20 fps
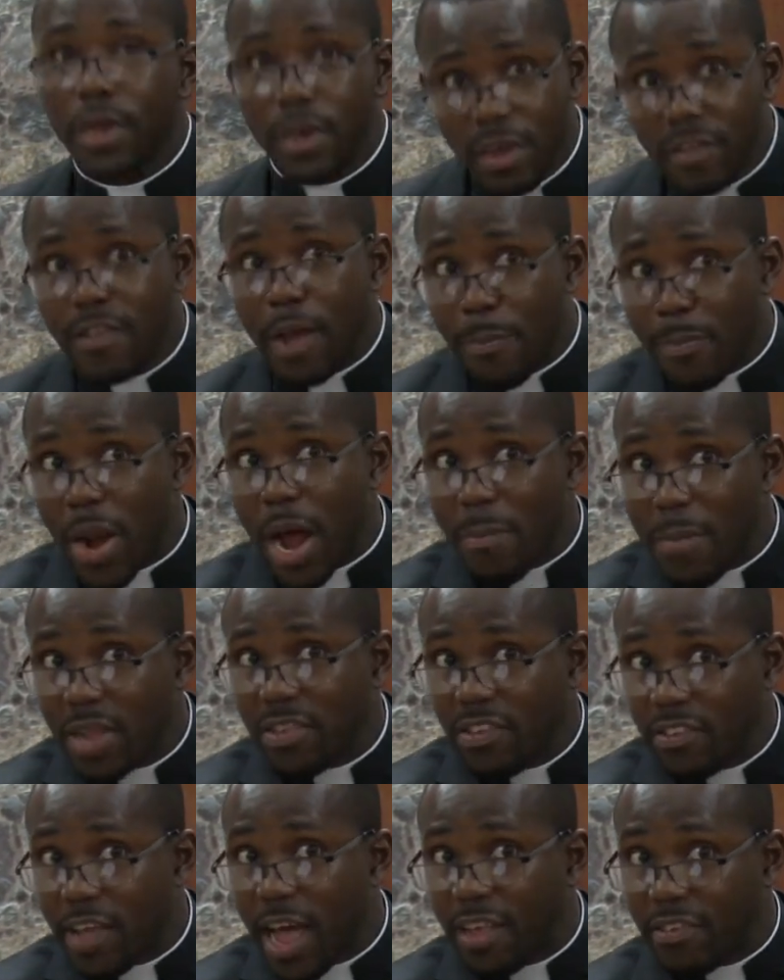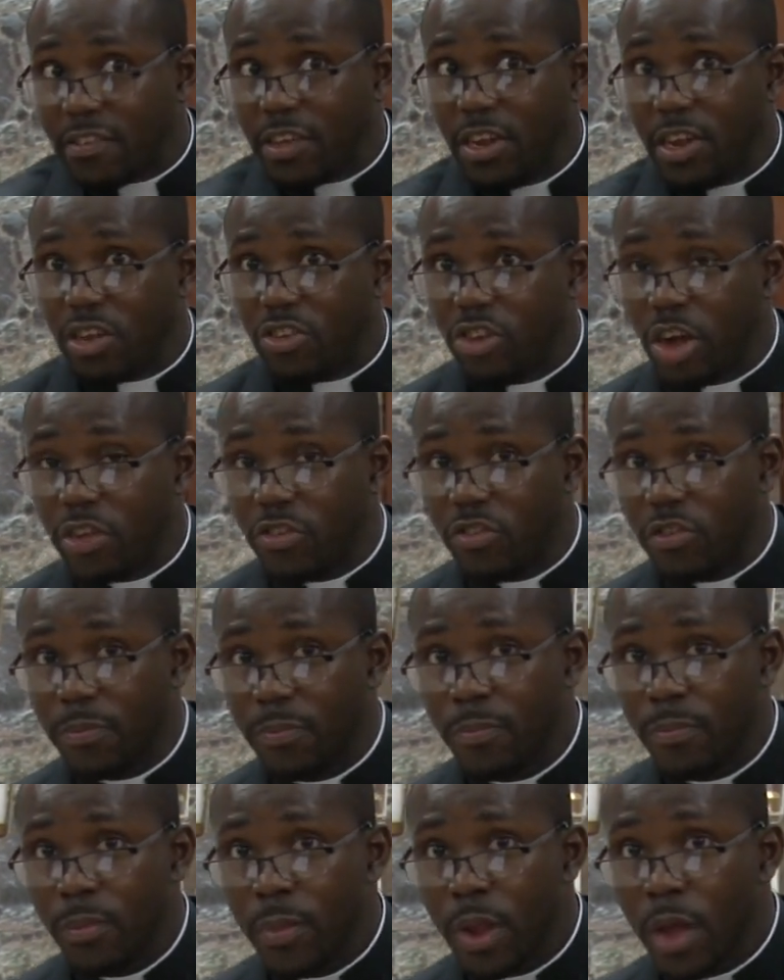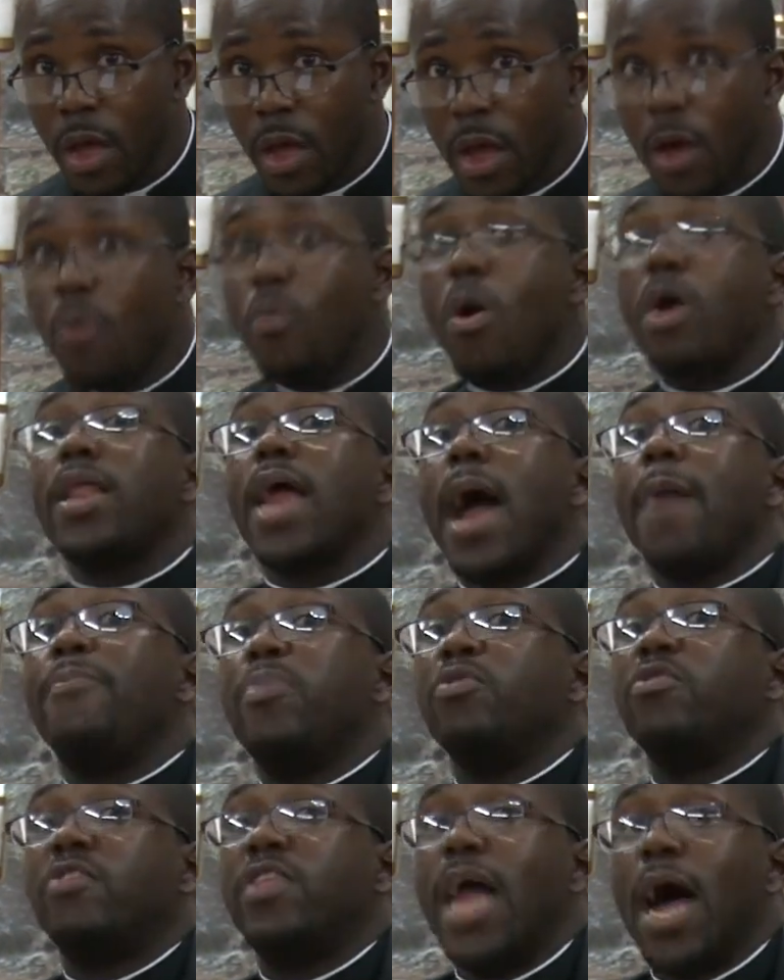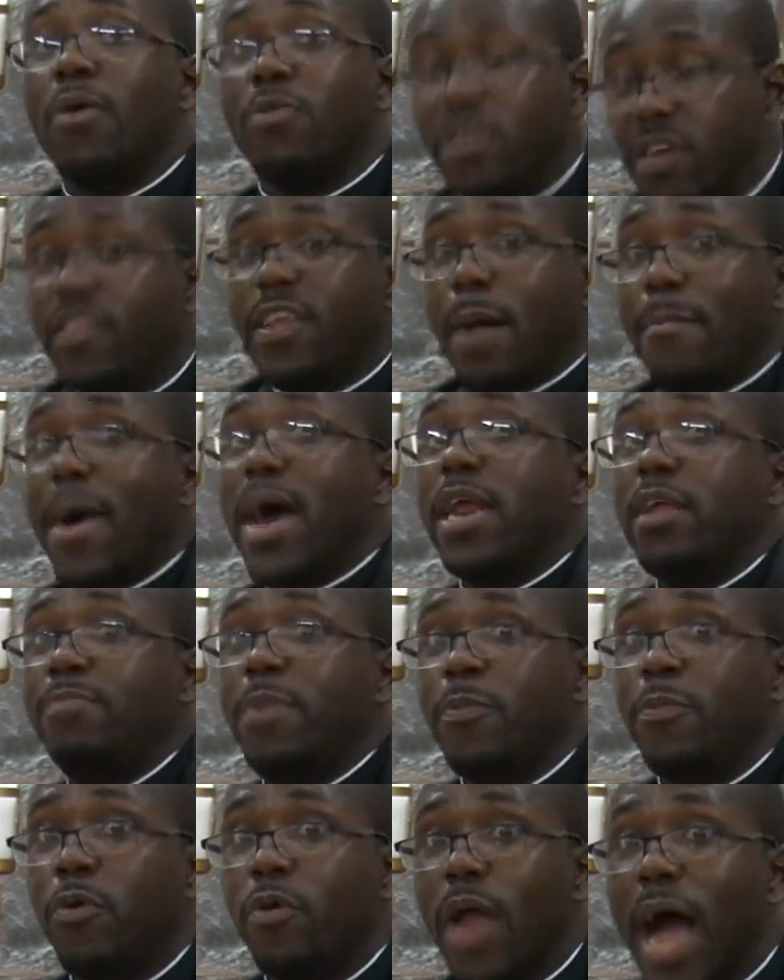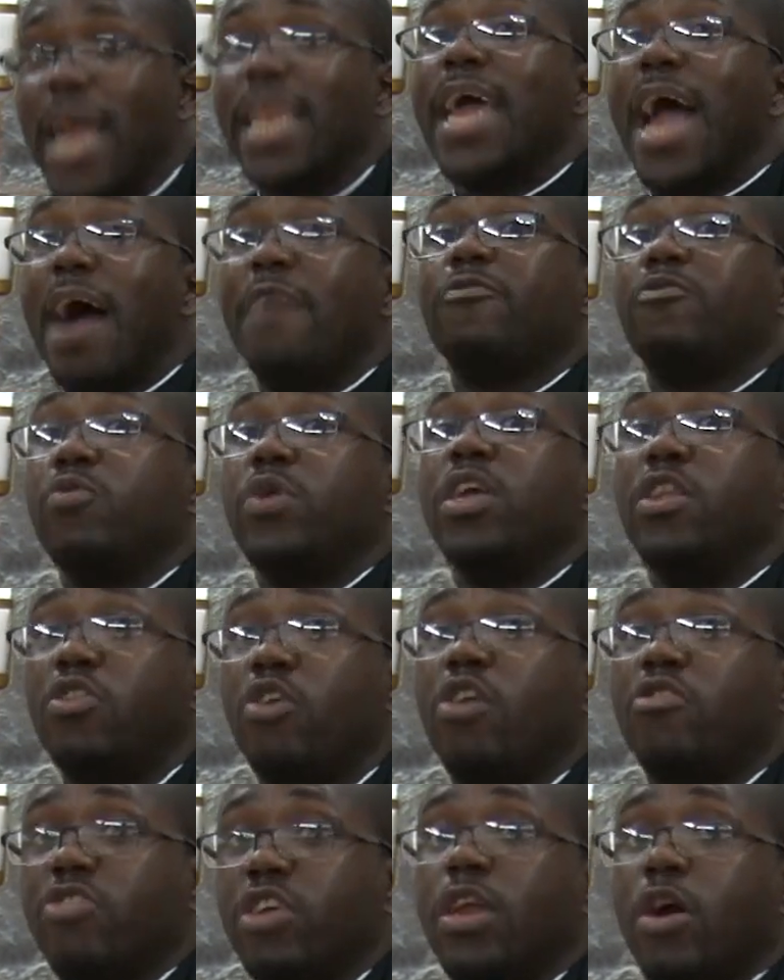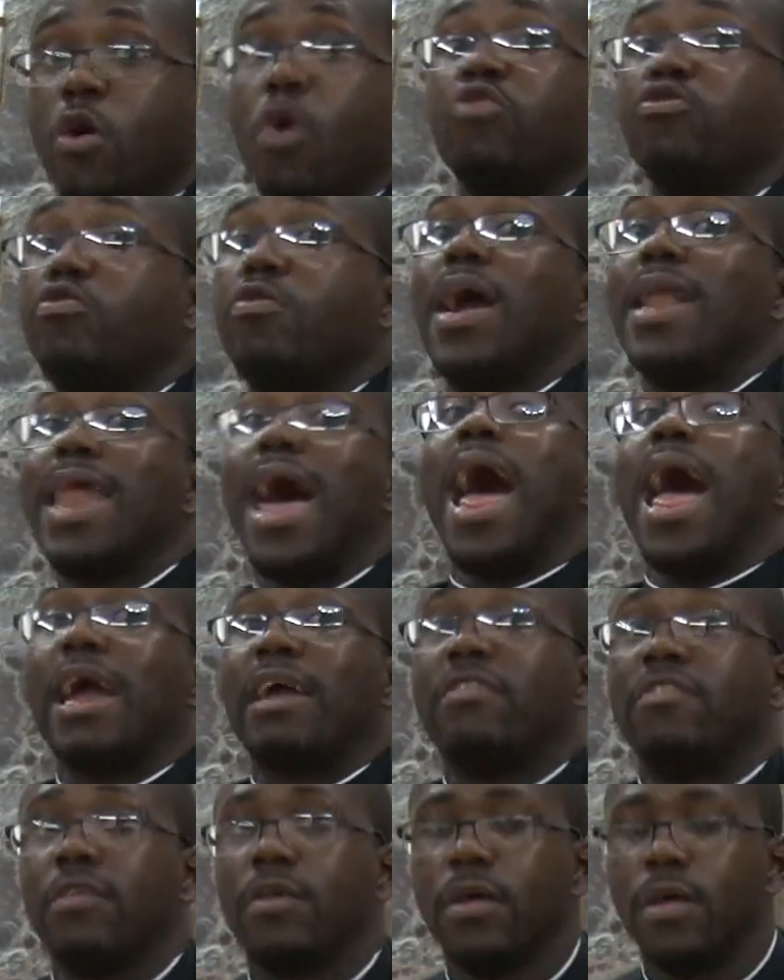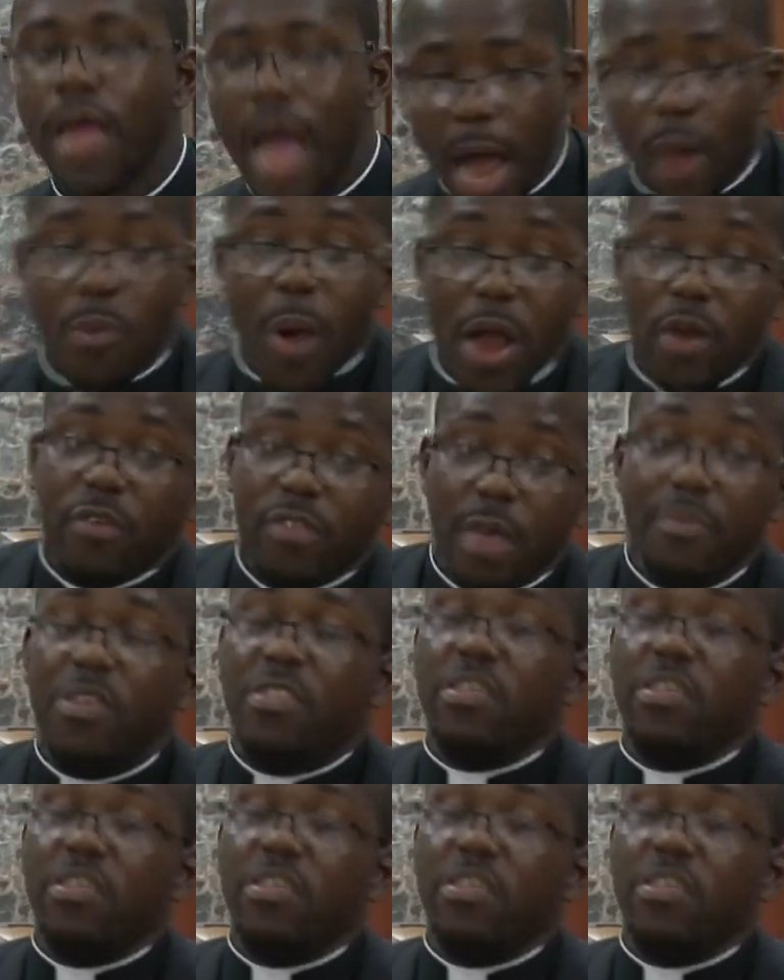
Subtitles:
These are pragmatists asking the church. What happens now? These are married people and they have to indulge in the conjugal act, and one of them